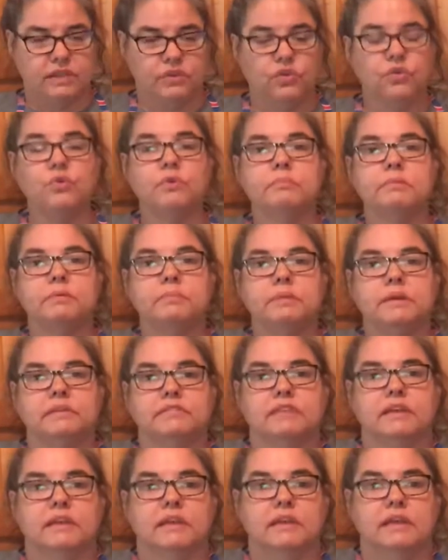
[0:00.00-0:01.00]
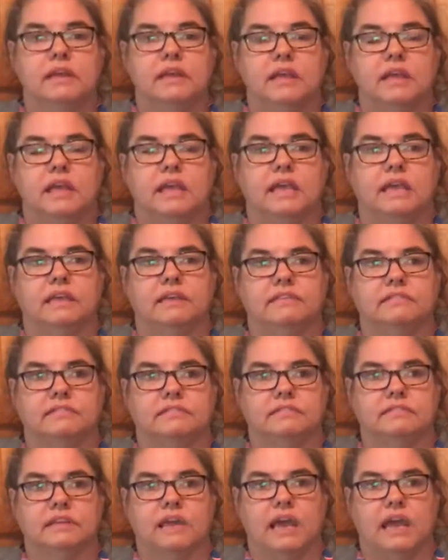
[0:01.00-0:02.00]
cornmeal mix
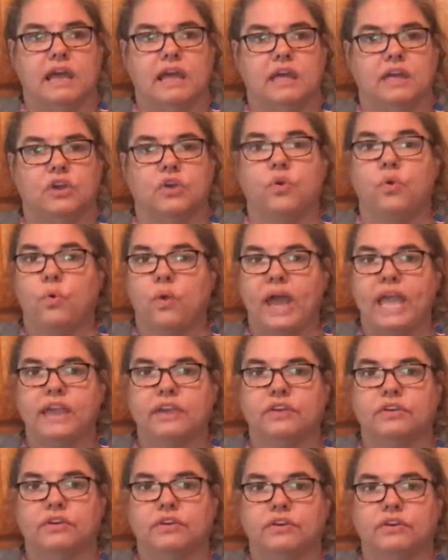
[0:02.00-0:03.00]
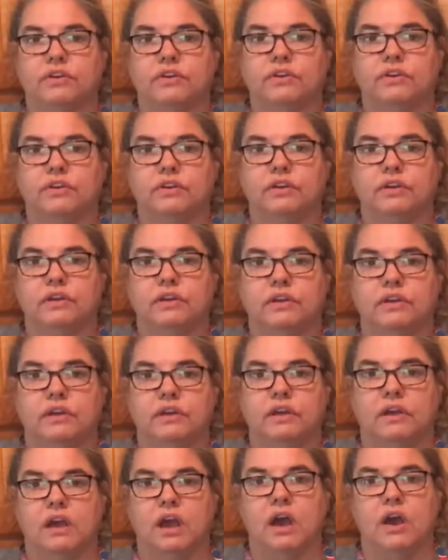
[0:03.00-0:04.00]
is Quaker
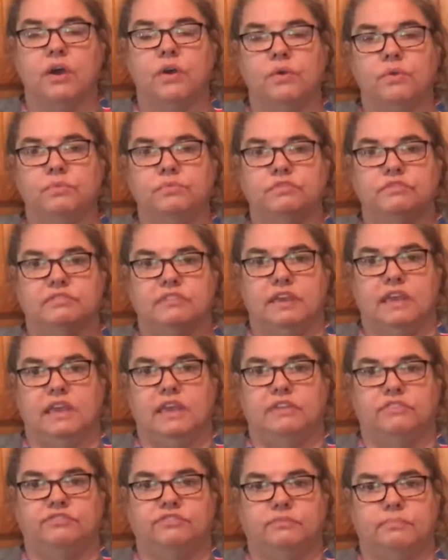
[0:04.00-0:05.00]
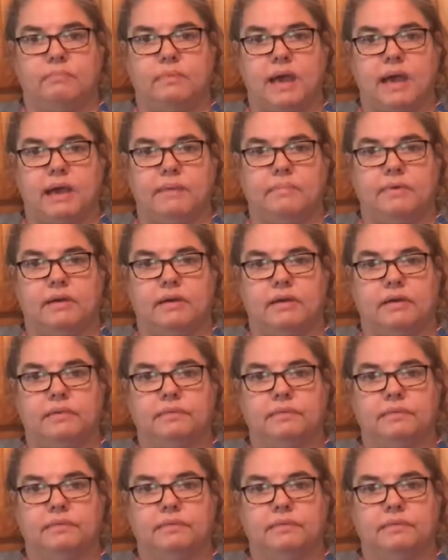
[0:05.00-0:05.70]
owns Aunt Jemima,